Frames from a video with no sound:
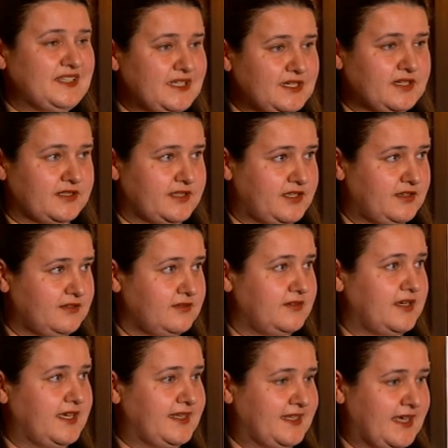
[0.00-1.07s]
illegally
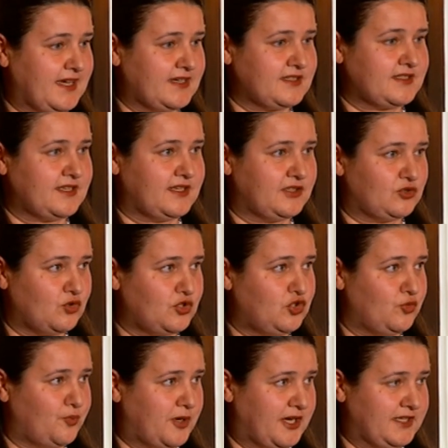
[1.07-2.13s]
annexed and
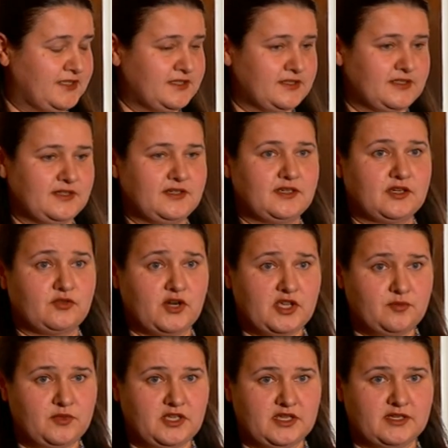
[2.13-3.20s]
occupied
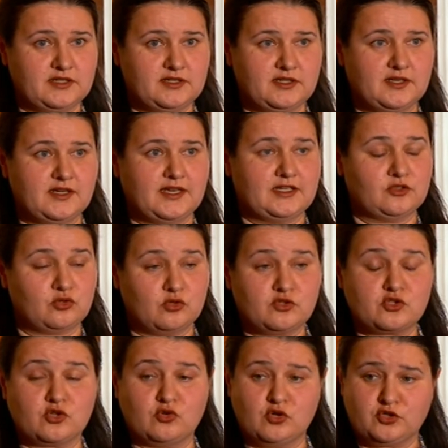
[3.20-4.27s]
Crimea and
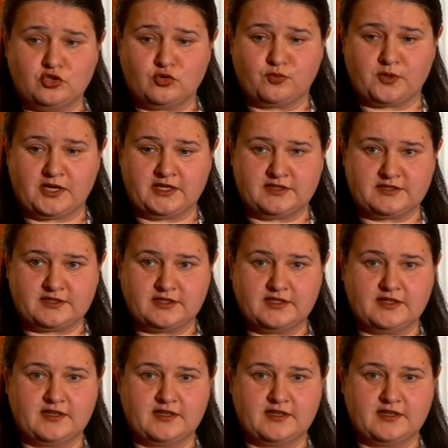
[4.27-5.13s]
also occupied